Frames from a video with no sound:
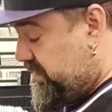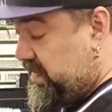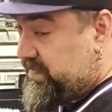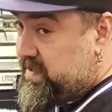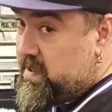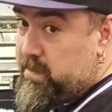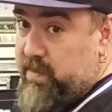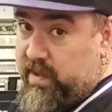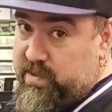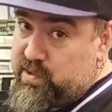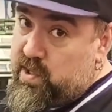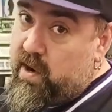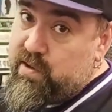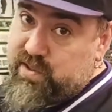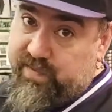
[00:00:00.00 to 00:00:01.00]
15 bucks
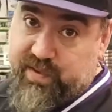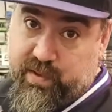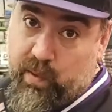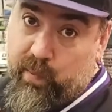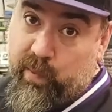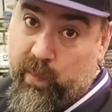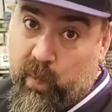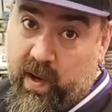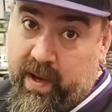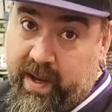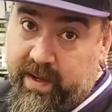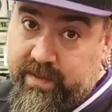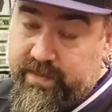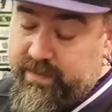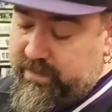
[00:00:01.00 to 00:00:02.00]
charge if you don't
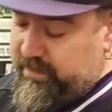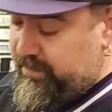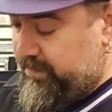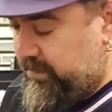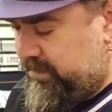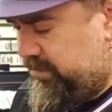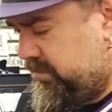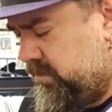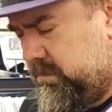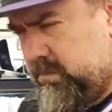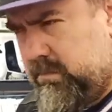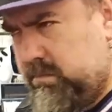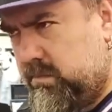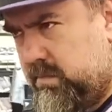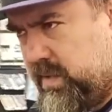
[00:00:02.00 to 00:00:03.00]
rewind
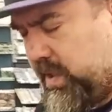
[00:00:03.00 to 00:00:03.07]
the